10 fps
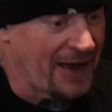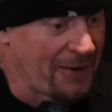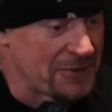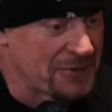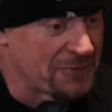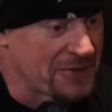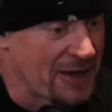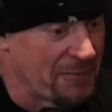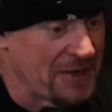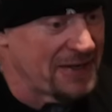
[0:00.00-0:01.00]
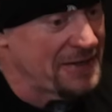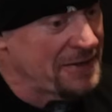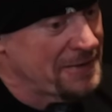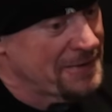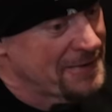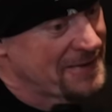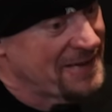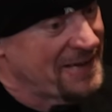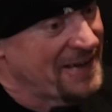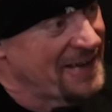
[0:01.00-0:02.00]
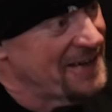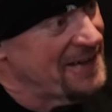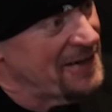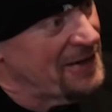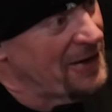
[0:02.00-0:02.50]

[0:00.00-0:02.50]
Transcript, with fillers: I would come in uh,